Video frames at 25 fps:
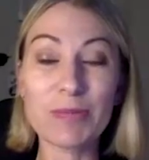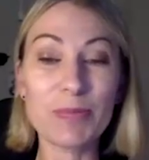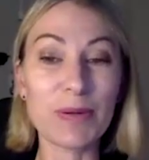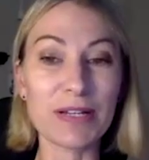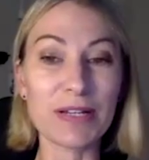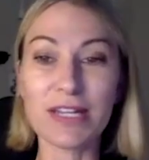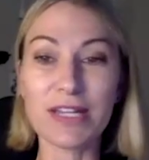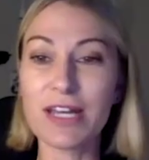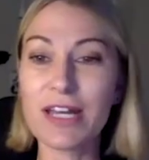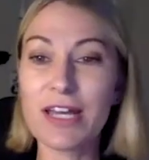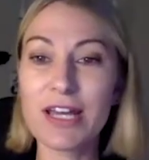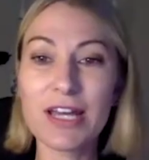
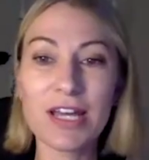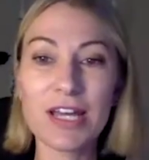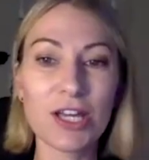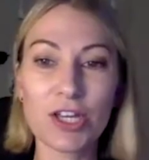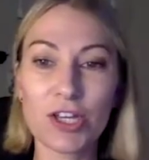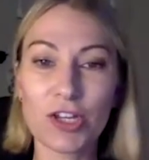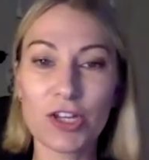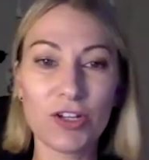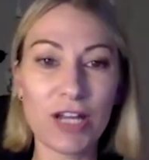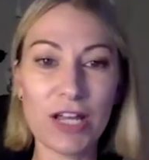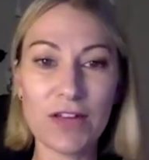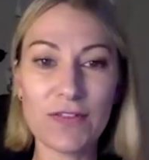But
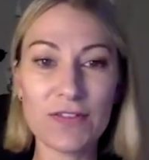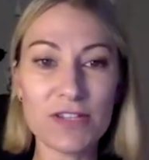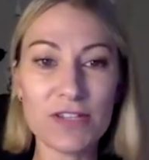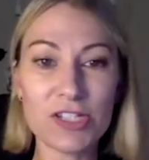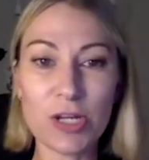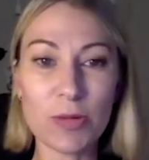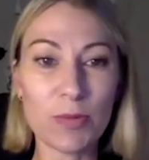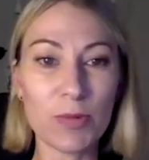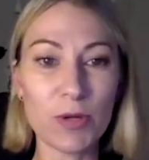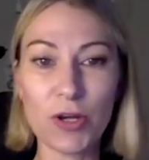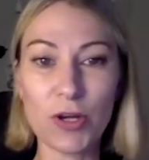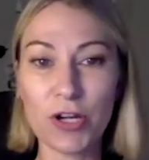you never
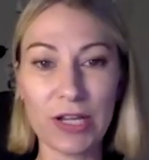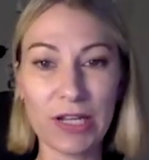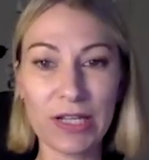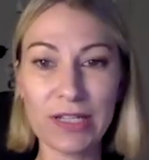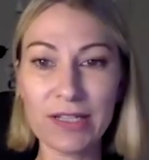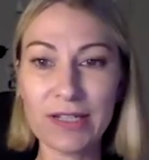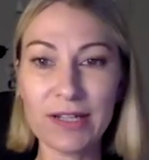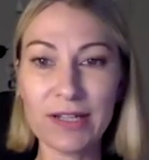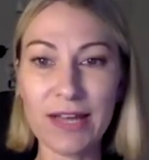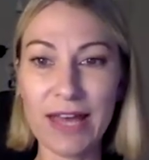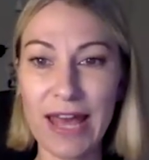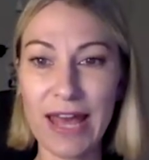stop
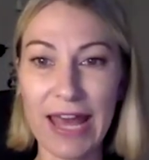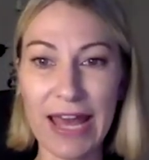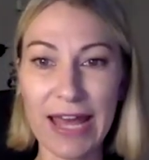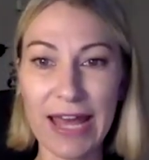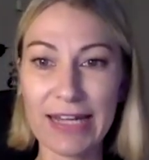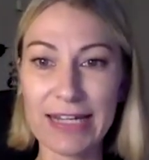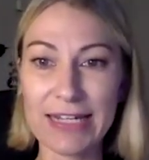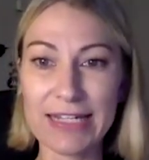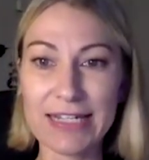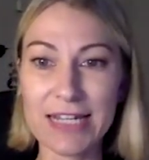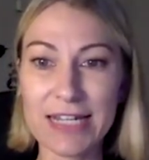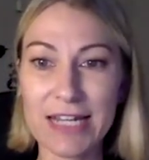learning,
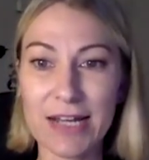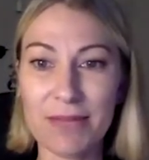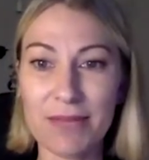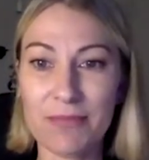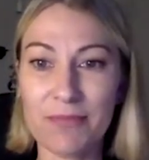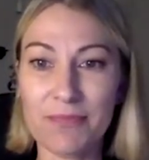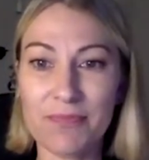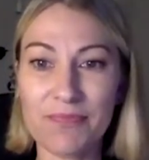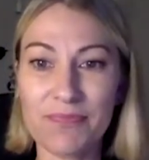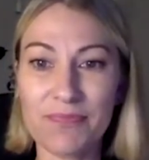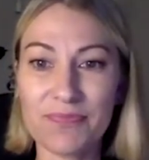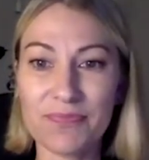and
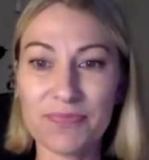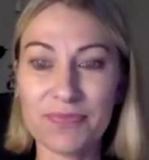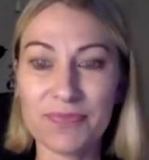um,